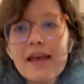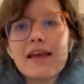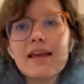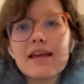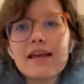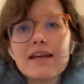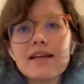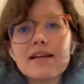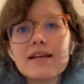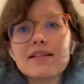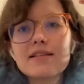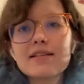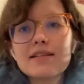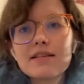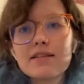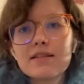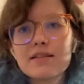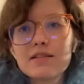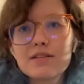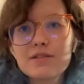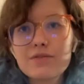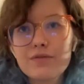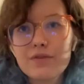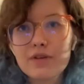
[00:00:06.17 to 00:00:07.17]
and in
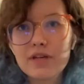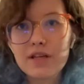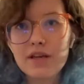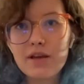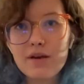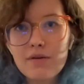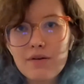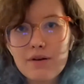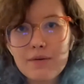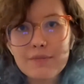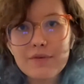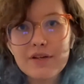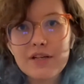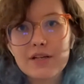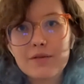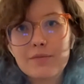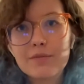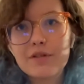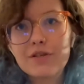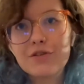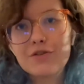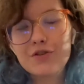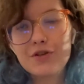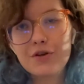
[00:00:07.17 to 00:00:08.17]
this video I'm going to
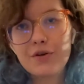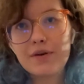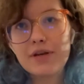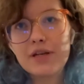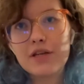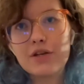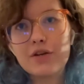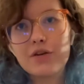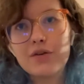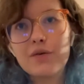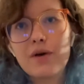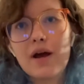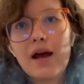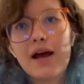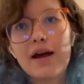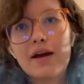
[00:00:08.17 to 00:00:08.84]
be showing you